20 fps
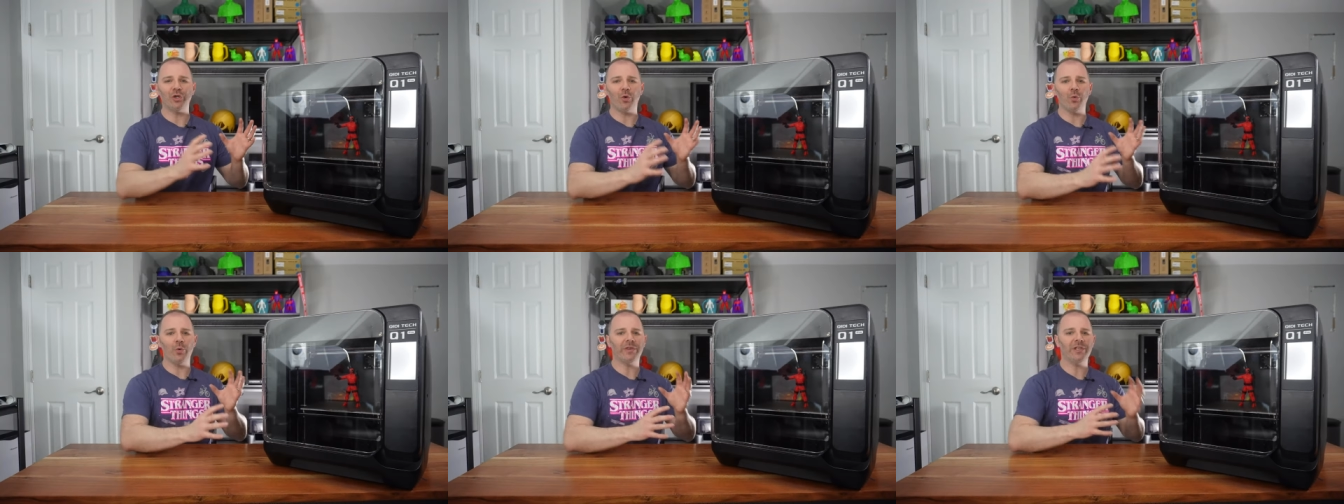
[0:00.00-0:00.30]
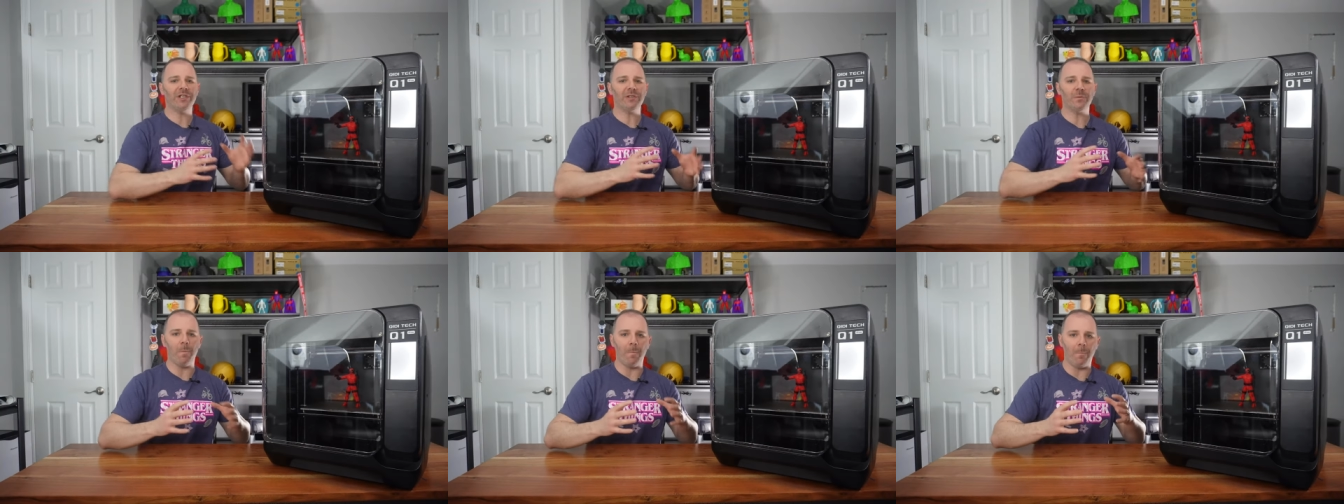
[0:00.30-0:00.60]
So with
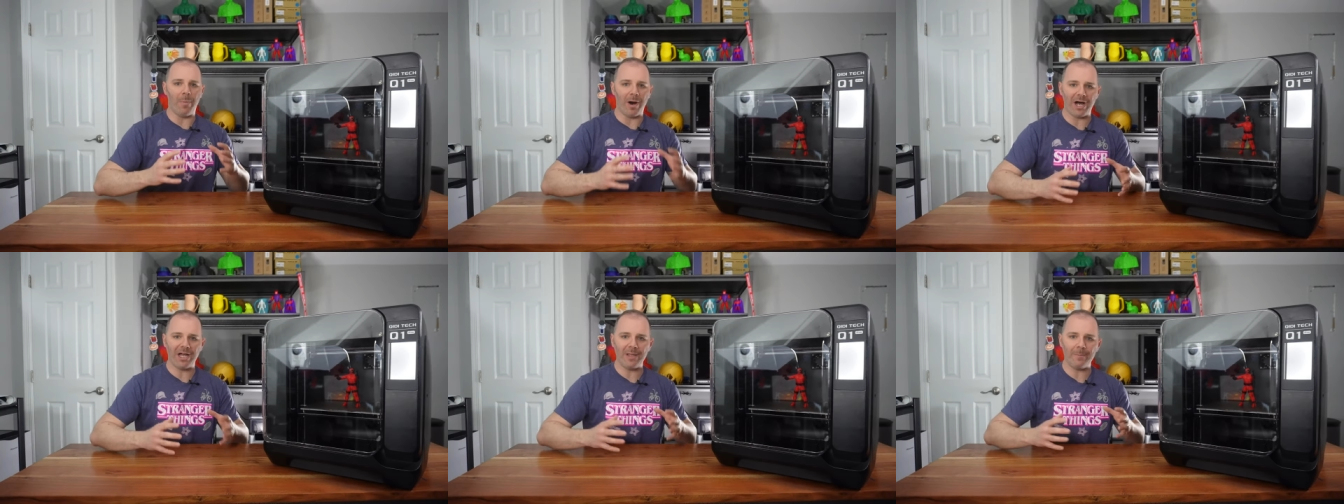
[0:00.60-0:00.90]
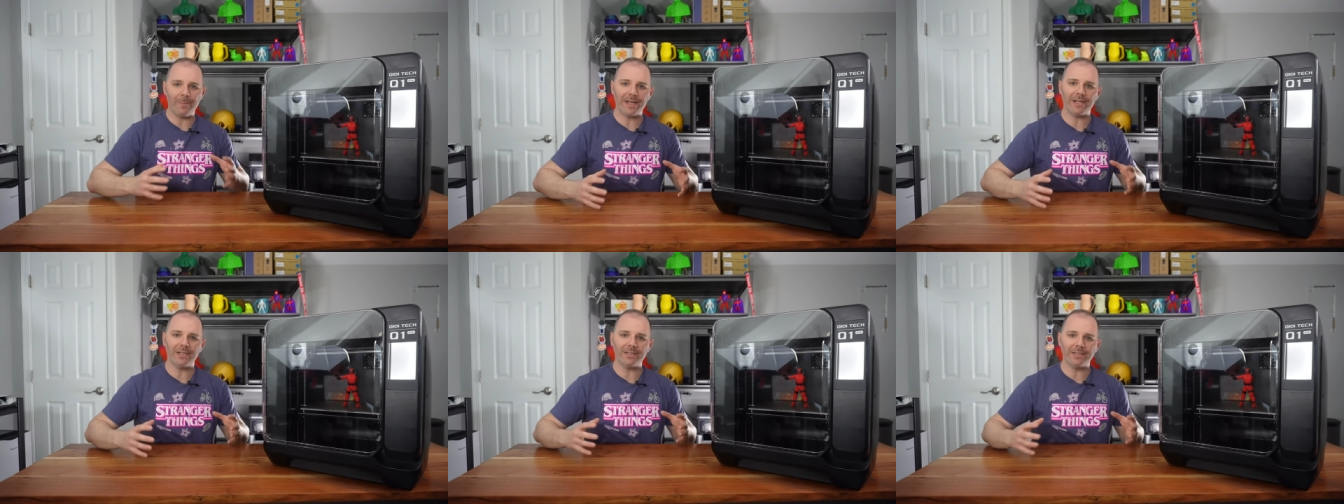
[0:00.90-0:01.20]
this
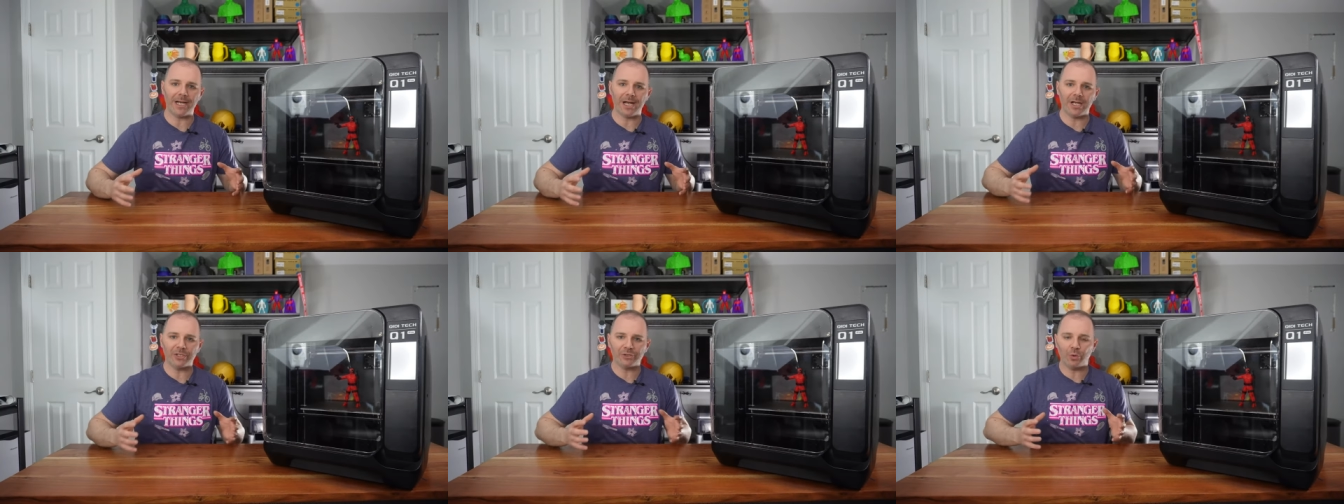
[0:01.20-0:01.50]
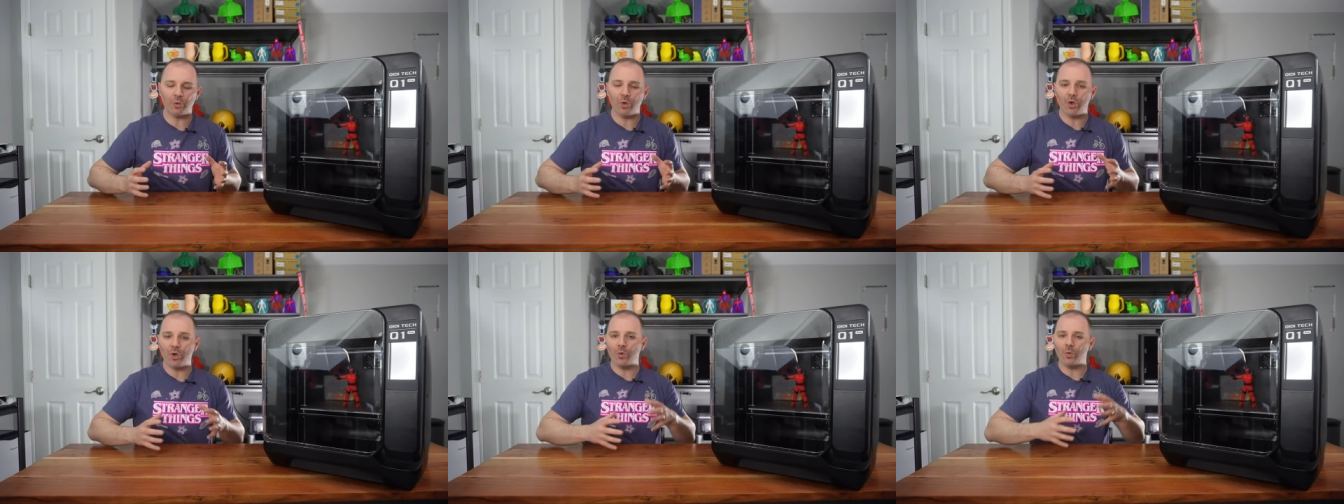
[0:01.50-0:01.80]
bimetal
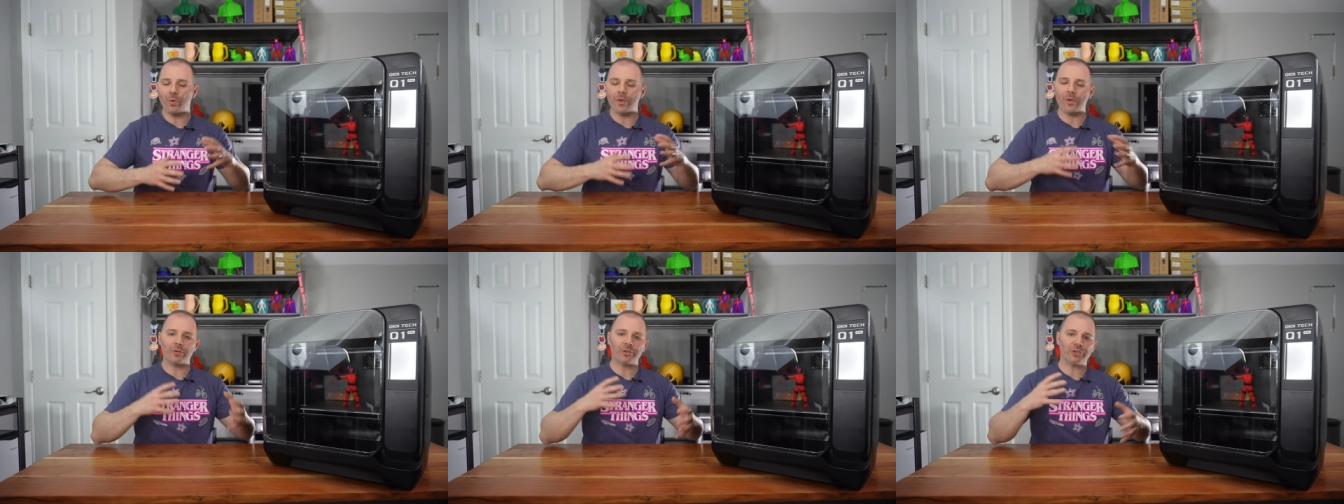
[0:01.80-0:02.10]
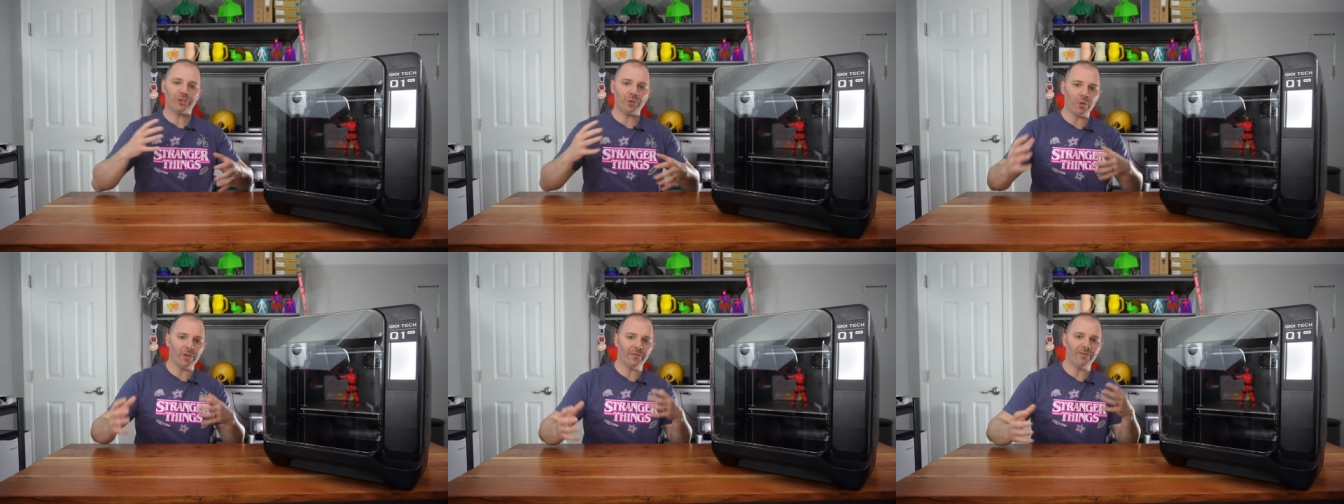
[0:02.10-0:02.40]
nozzle, we are
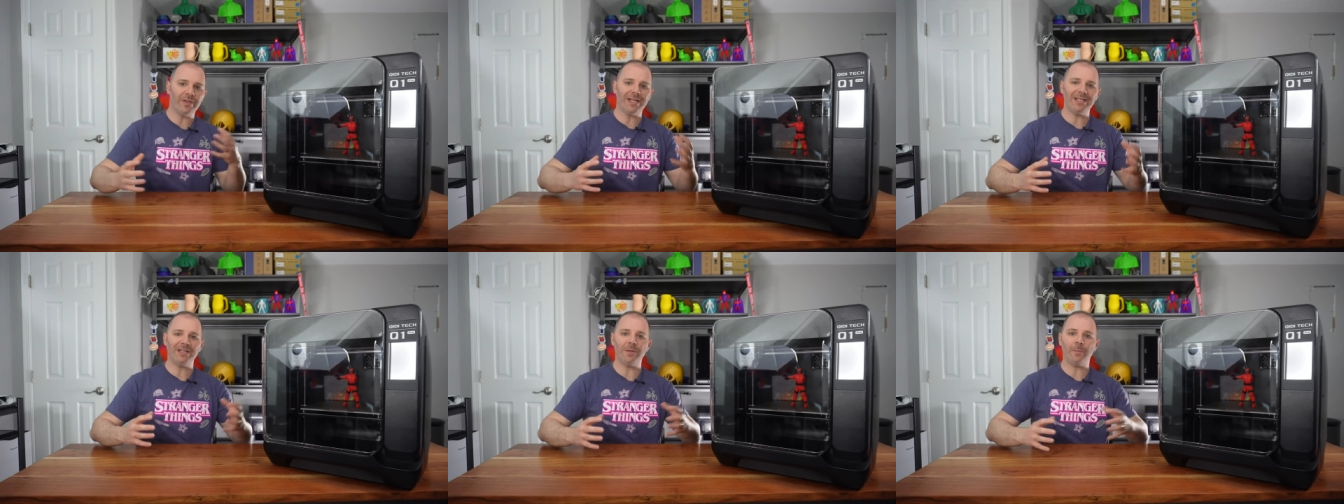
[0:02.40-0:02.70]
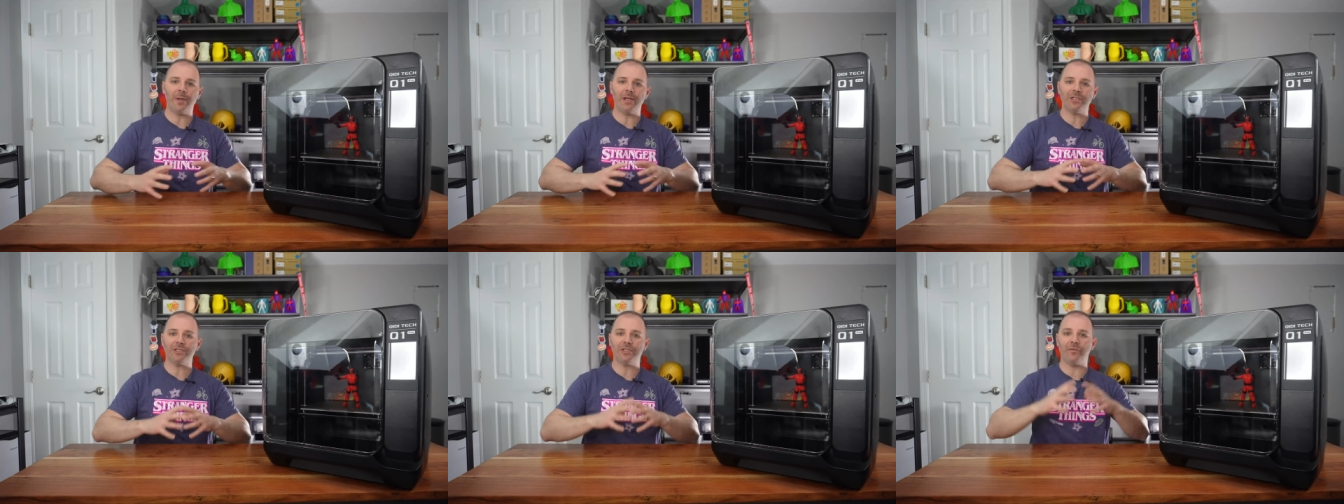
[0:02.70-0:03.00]
sort of getting the
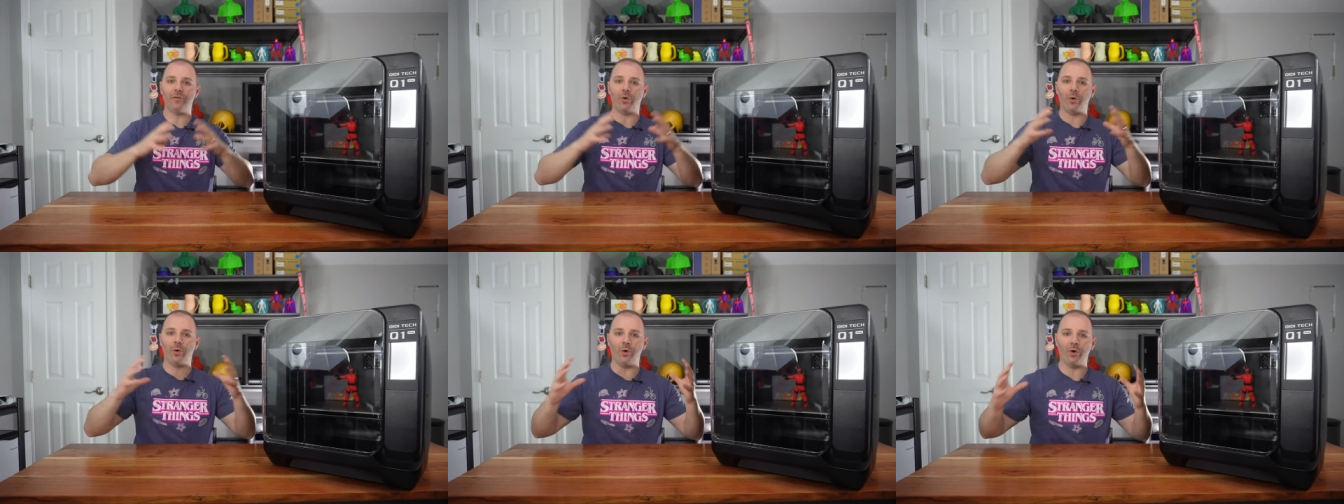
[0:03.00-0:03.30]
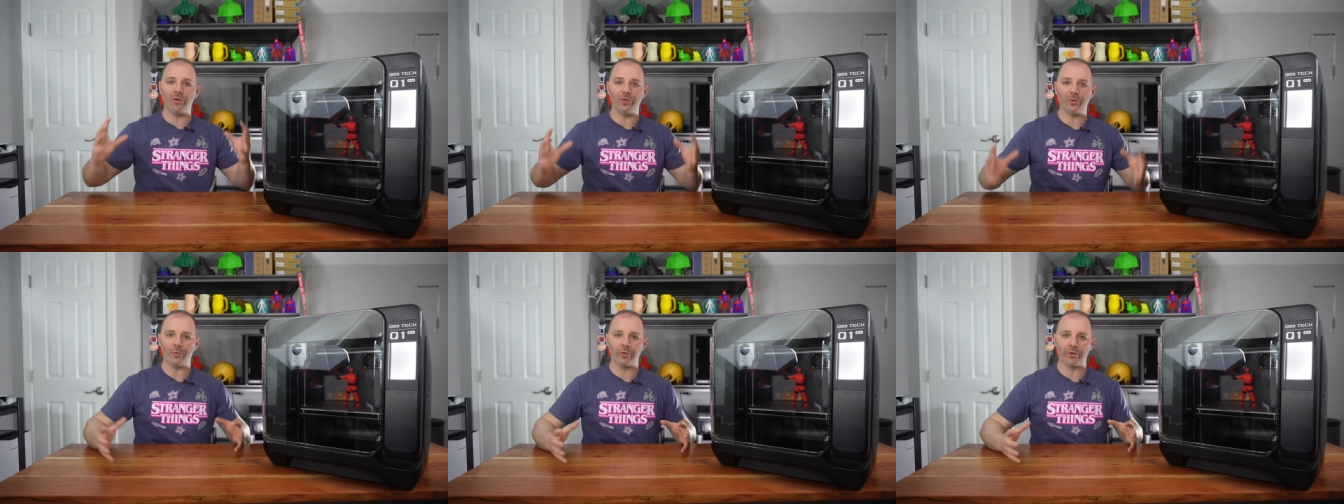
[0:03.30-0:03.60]
best of
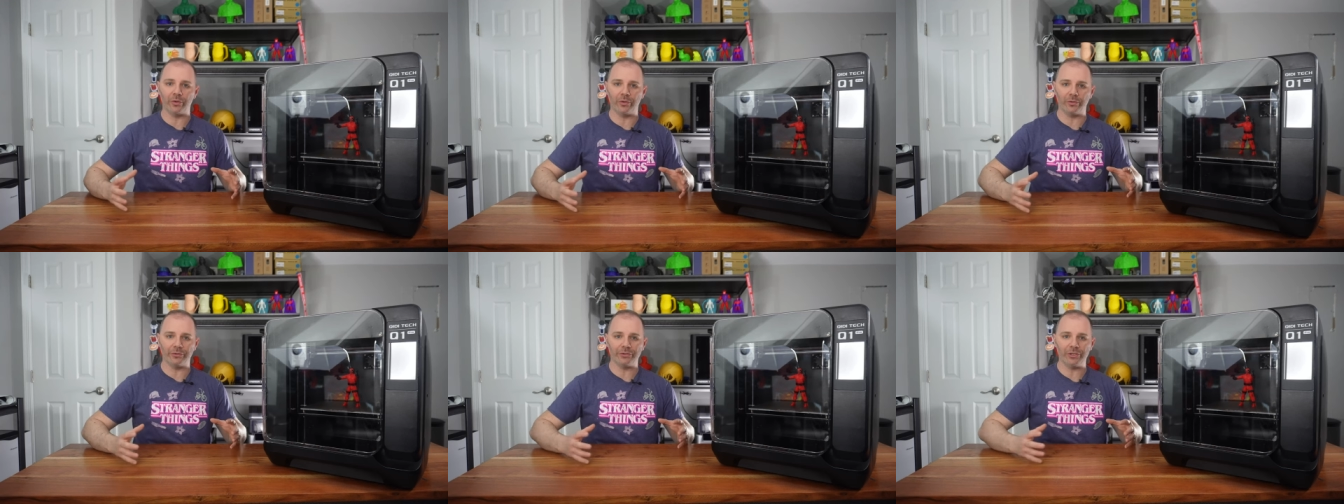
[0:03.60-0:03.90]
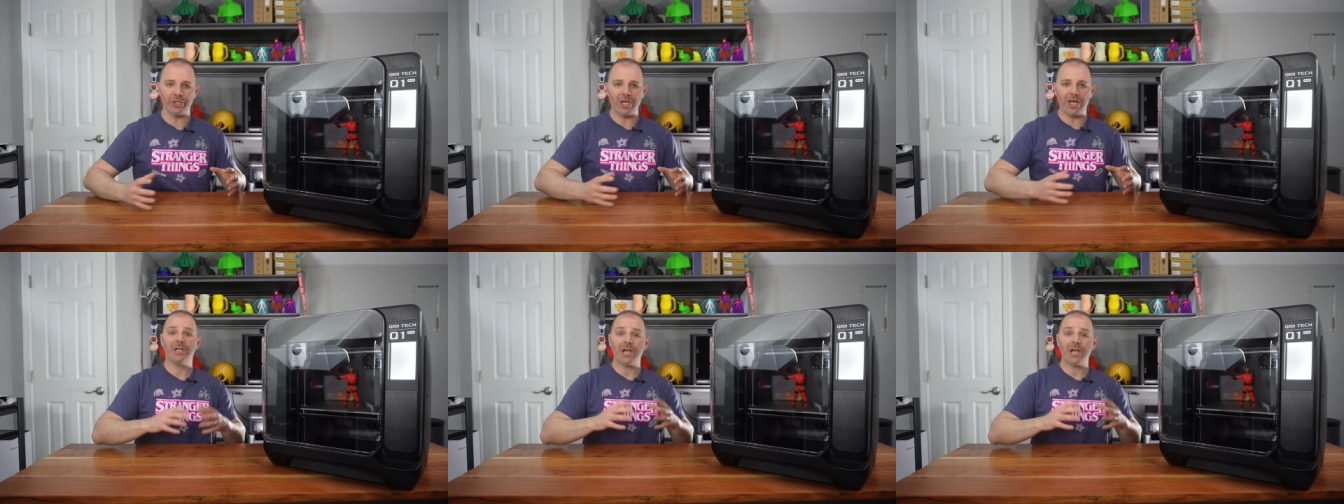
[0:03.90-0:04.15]
all the worlds.